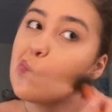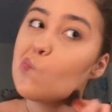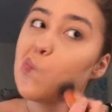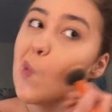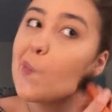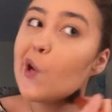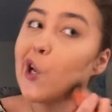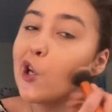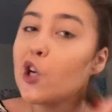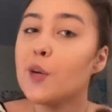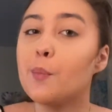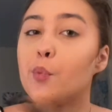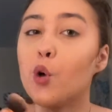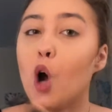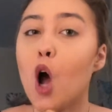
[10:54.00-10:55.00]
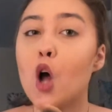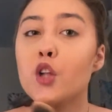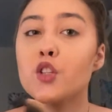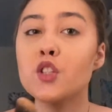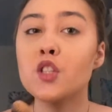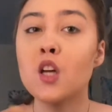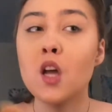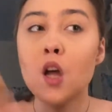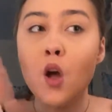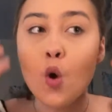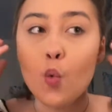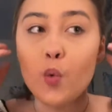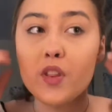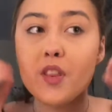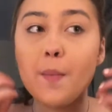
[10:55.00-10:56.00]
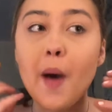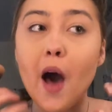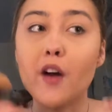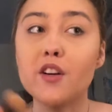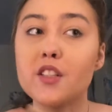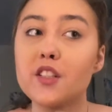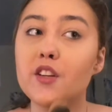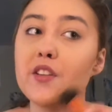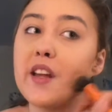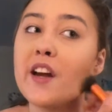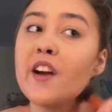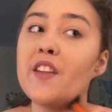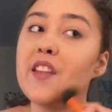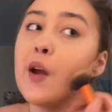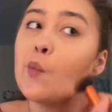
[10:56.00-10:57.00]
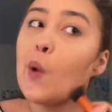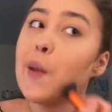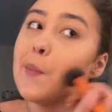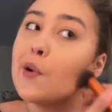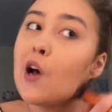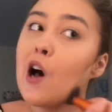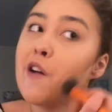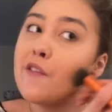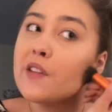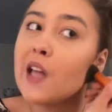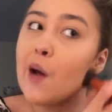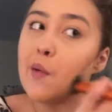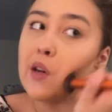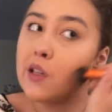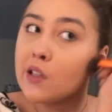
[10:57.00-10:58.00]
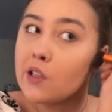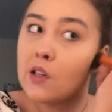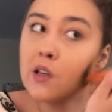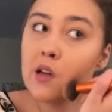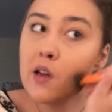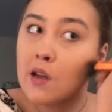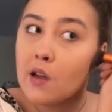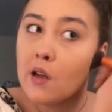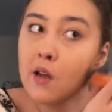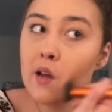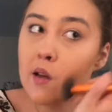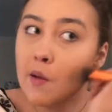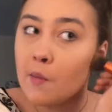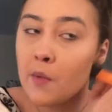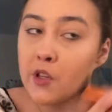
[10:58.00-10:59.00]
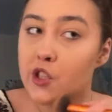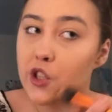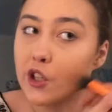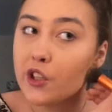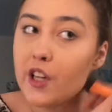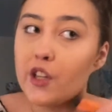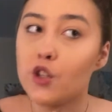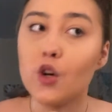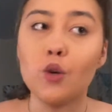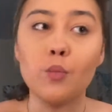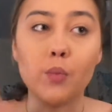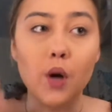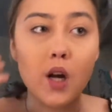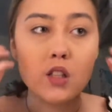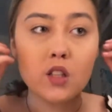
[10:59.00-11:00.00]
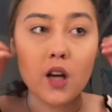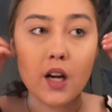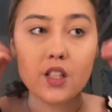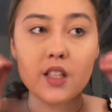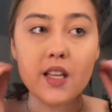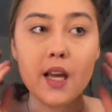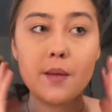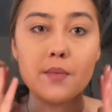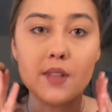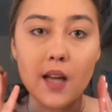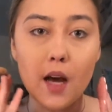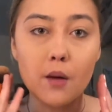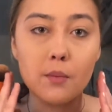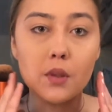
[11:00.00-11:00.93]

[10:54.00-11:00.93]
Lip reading: I mean, I could bronze with the powder still there and then wipe it off, and that would ensure that no bronzer actually came down